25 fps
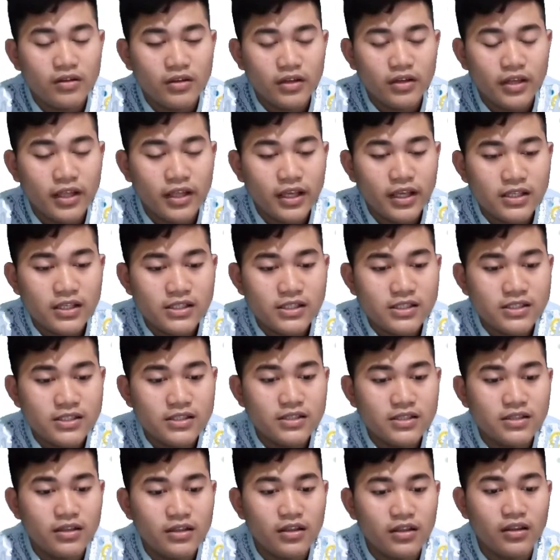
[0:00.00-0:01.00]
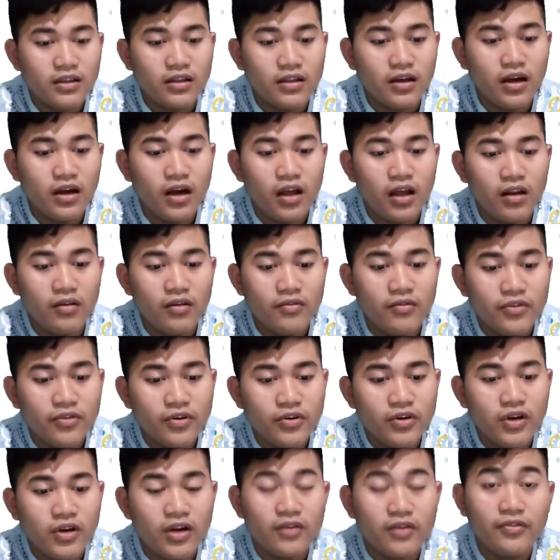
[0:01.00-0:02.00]
Next, the
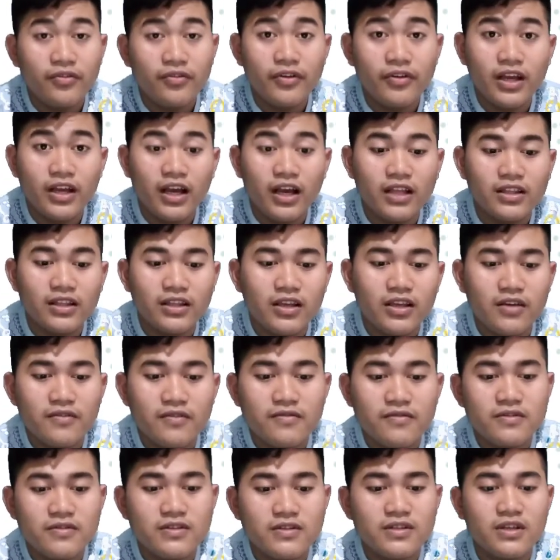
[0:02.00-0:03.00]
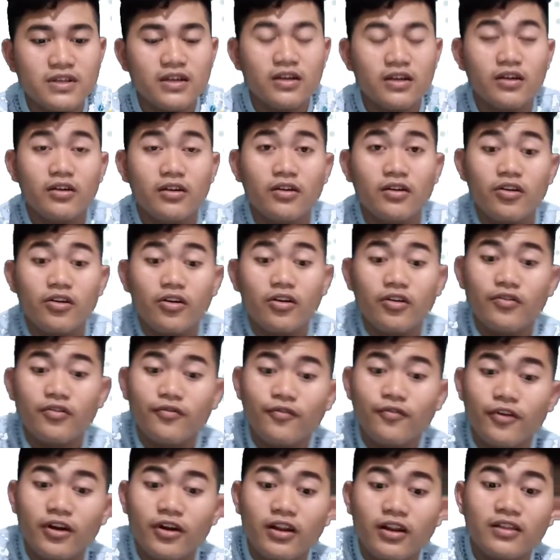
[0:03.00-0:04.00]
alveolar fricatives.
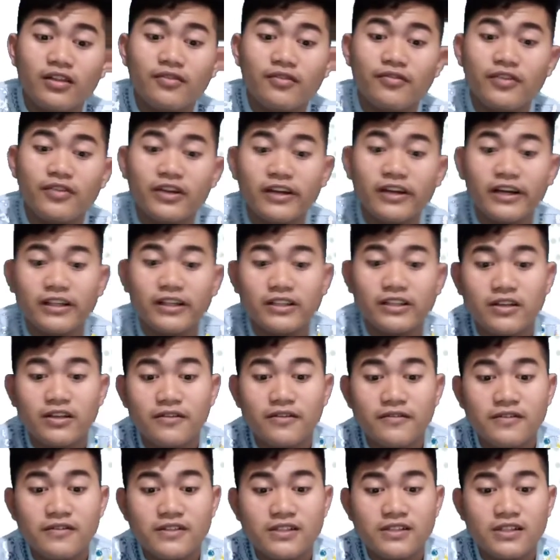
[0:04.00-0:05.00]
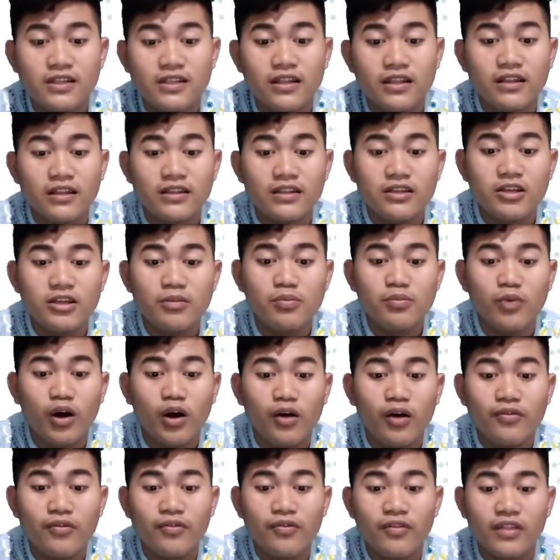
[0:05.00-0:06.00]
For the fricatives, the tip
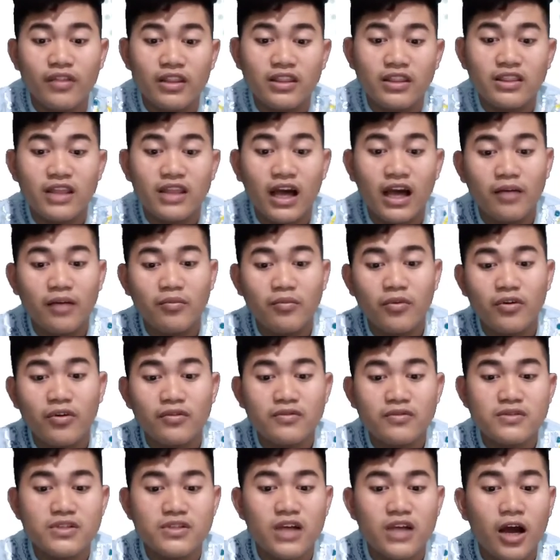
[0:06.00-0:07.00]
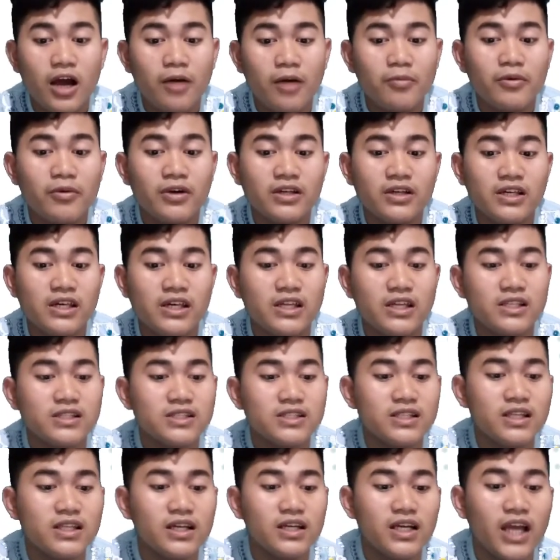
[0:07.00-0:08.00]
of the tongue moves up
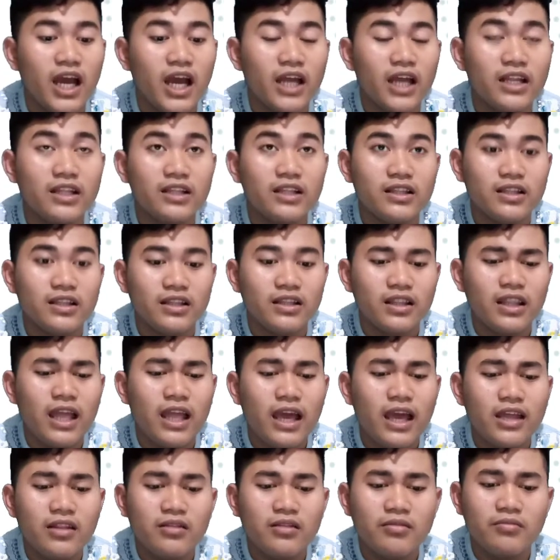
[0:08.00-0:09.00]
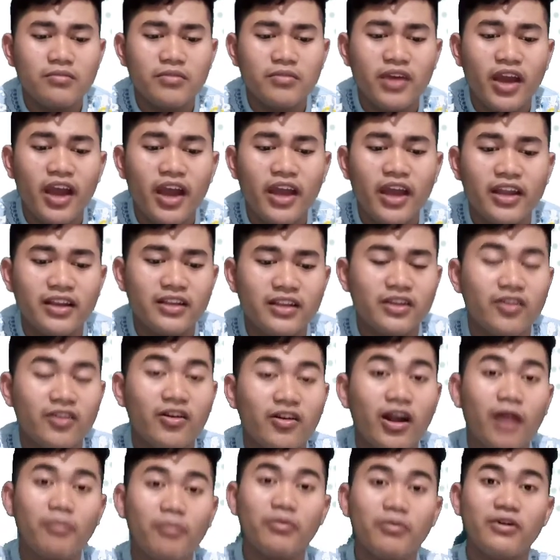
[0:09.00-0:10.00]
against the gun line behind
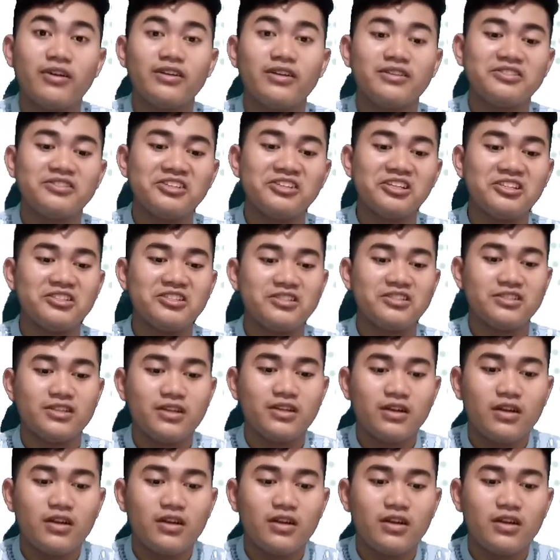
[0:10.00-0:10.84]
your upper teeth.